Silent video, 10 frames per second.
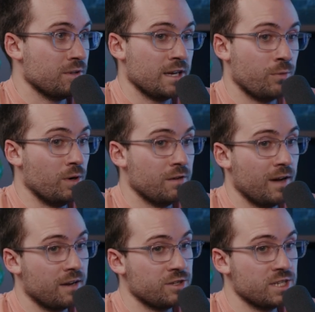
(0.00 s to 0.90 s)
We're like, what if
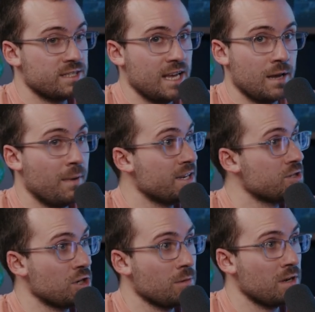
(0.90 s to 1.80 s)
I could just take my
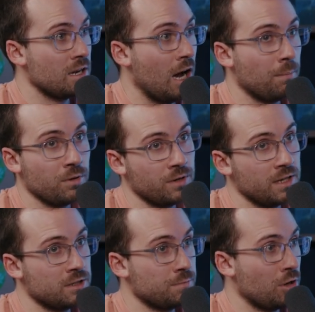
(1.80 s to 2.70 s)
sermon, upload
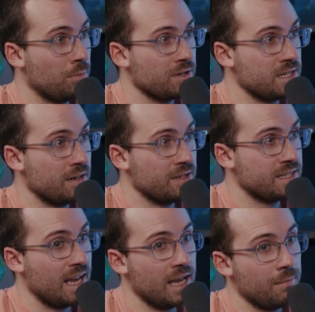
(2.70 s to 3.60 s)
it into ProPresenter and
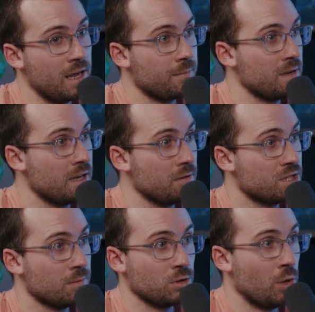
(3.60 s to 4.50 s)
say, hey, make me
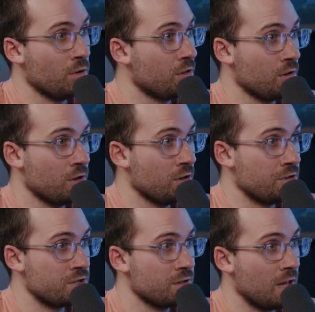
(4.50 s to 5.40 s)
some lower thirds
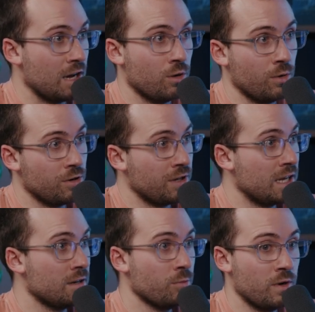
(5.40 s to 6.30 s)
that
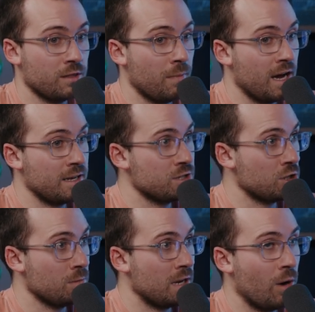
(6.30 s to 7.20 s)
coordinate with my
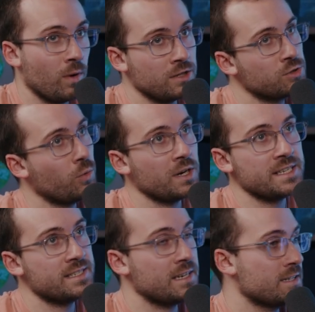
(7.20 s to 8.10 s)
sermon. I want
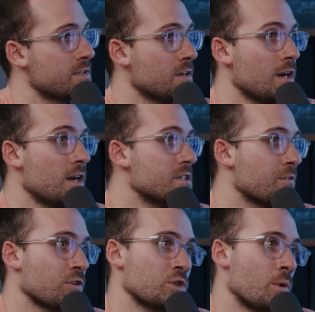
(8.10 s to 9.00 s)
26
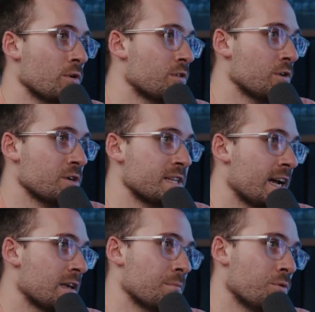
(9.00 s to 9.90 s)
different lower thirds that
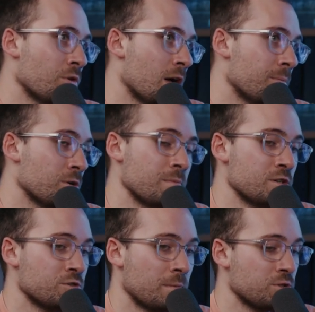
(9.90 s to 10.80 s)
I can pull up. Could
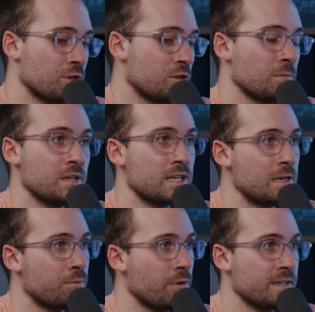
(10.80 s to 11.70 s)
be scripture, could be
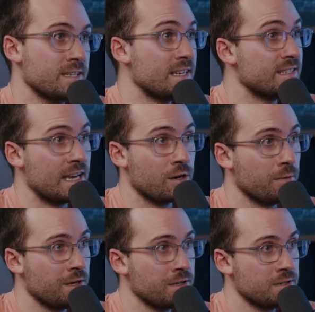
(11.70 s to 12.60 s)
key points, key
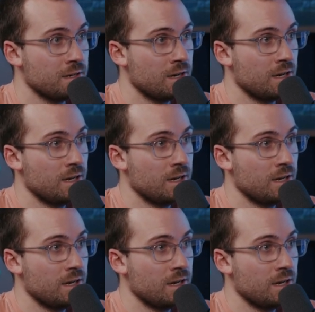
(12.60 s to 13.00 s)
takeaways.